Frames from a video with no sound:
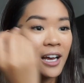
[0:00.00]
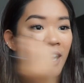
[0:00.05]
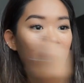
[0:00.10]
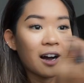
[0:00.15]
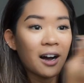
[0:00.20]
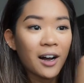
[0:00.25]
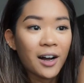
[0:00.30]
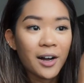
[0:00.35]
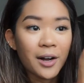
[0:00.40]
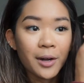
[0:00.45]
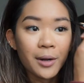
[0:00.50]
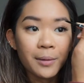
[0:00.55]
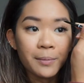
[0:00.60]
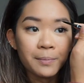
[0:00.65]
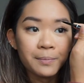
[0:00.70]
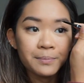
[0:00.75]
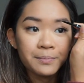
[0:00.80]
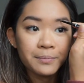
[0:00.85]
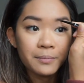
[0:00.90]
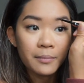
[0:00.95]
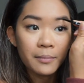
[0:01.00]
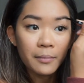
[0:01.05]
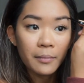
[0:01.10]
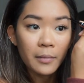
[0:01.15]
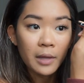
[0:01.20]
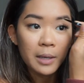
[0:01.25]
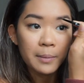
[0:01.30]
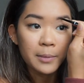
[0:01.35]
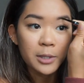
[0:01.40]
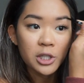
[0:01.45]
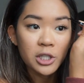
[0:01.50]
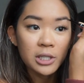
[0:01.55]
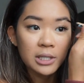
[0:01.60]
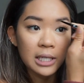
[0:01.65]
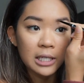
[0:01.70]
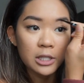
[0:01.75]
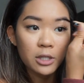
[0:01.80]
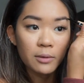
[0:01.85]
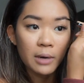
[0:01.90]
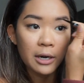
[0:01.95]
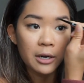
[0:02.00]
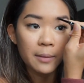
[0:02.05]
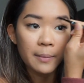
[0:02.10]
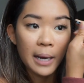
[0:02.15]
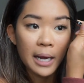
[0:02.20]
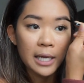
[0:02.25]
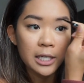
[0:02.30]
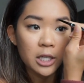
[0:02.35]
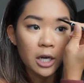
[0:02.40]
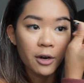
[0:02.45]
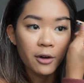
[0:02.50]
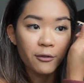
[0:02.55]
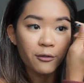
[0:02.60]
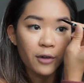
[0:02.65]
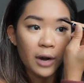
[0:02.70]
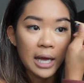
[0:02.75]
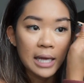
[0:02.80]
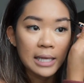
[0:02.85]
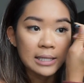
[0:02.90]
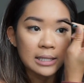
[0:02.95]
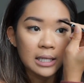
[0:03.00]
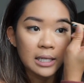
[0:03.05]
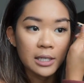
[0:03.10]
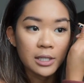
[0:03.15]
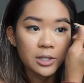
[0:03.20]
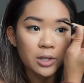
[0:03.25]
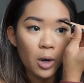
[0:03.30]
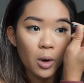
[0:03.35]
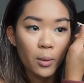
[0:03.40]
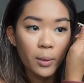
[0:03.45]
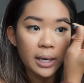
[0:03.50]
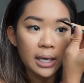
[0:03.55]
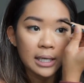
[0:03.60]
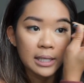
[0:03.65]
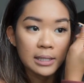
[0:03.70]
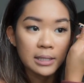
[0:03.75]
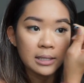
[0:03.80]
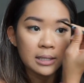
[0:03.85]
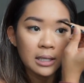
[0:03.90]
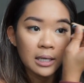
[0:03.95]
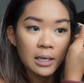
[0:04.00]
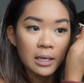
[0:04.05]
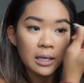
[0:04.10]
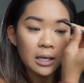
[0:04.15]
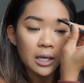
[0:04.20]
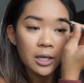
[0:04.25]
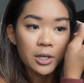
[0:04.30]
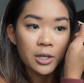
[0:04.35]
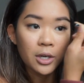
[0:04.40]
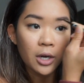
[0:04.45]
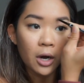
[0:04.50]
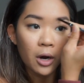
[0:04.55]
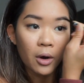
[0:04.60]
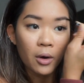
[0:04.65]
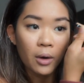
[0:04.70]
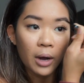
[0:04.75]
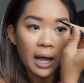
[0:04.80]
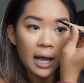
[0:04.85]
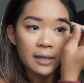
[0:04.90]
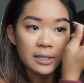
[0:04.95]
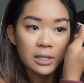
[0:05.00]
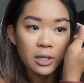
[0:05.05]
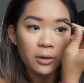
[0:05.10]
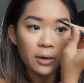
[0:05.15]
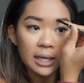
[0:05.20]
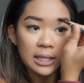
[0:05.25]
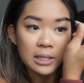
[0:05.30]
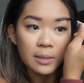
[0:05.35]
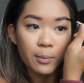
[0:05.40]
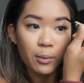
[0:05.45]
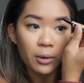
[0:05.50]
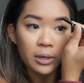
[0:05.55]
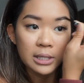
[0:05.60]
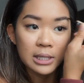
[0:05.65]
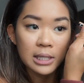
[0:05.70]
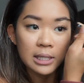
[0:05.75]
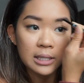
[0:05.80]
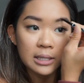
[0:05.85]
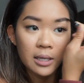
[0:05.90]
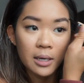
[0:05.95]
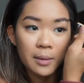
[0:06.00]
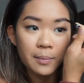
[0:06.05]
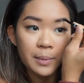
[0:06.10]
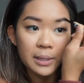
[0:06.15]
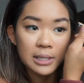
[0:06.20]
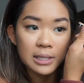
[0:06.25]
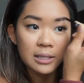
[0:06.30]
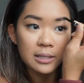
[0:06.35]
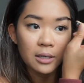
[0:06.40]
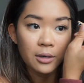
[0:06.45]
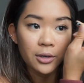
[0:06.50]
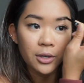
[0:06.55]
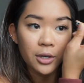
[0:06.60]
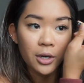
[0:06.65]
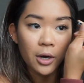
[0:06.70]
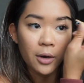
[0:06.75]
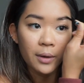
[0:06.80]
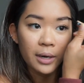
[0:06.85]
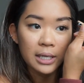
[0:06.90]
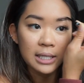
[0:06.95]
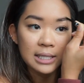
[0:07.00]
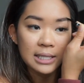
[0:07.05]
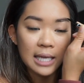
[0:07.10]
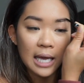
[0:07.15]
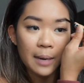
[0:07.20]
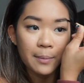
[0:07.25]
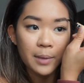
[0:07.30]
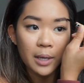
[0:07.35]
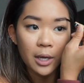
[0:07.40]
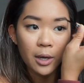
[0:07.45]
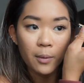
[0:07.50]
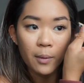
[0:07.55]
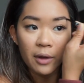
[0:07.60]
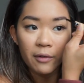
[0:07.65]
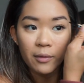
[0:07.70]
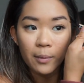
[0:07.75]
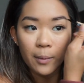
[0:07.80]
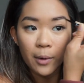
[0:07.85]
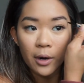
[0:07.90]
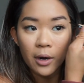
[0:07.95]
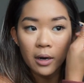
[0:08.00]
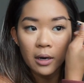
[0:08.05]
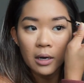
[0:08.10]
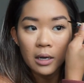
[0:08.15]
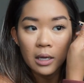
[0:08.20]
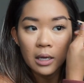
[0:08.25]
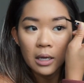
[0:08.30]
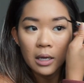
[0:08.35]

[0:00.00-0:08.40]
But she's like surrounded by a ton of friends and is always, you know, has a great support system, but still, you know, it is sad being away from her.